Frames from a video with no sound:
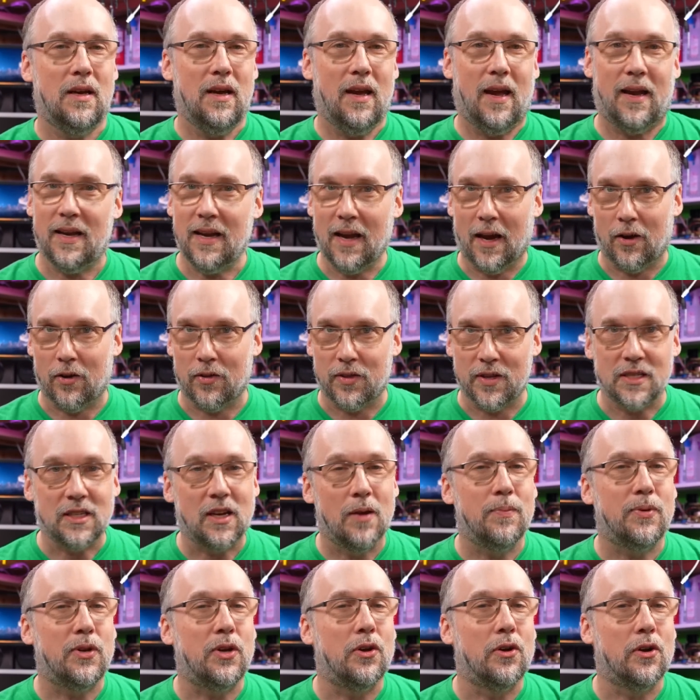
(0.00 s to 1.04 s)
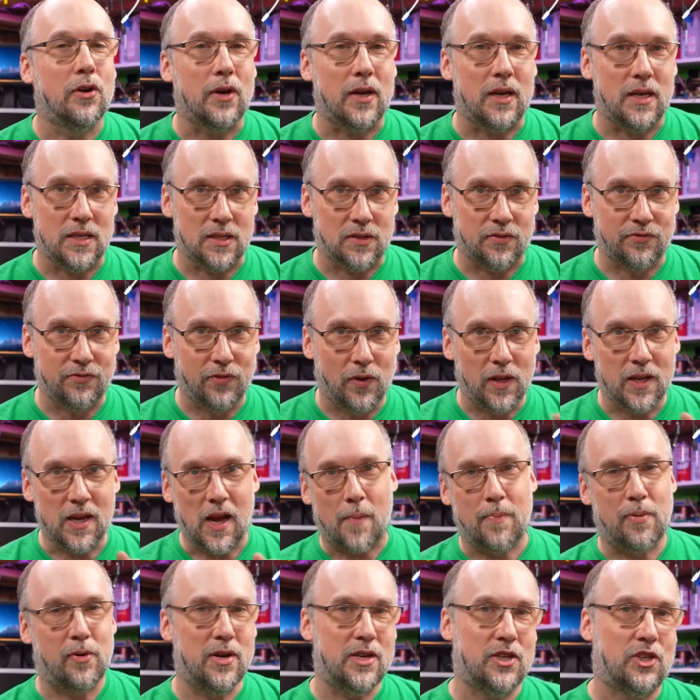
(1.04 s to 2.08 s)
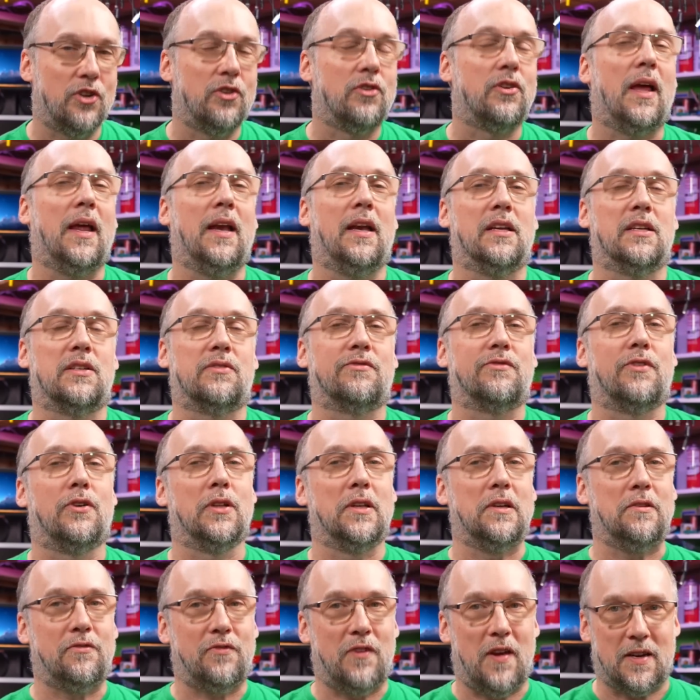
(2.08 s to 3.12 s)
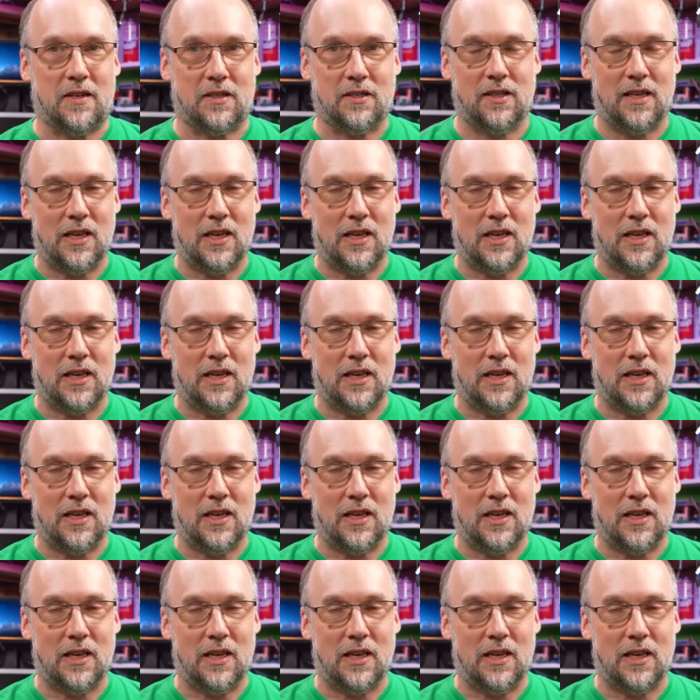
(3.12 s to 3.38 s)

Anyhow, this computer is fully operational and is fully fixed.